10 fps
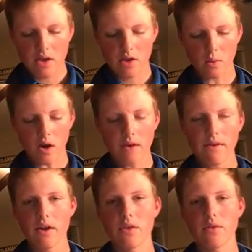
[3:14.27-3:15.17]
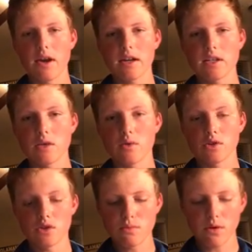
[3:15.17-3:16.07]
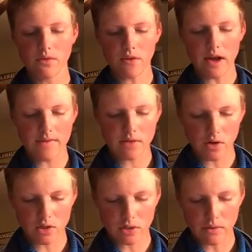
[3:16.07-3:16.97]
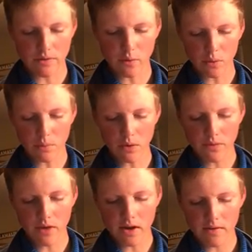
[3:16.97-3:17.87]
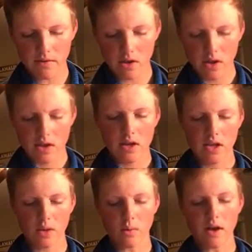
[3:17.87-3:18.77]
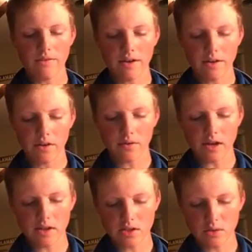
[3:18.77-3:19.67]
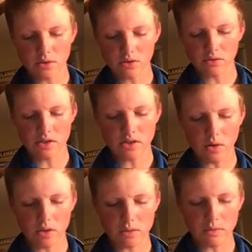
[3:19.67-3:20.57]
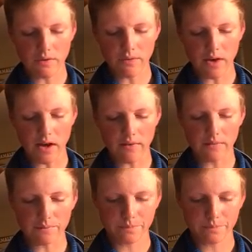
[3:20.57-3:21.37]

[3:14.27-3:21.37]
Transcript: The y value for x equals 2.5 is going to be 4.5. And the y value for x equals 3 is going to be 5.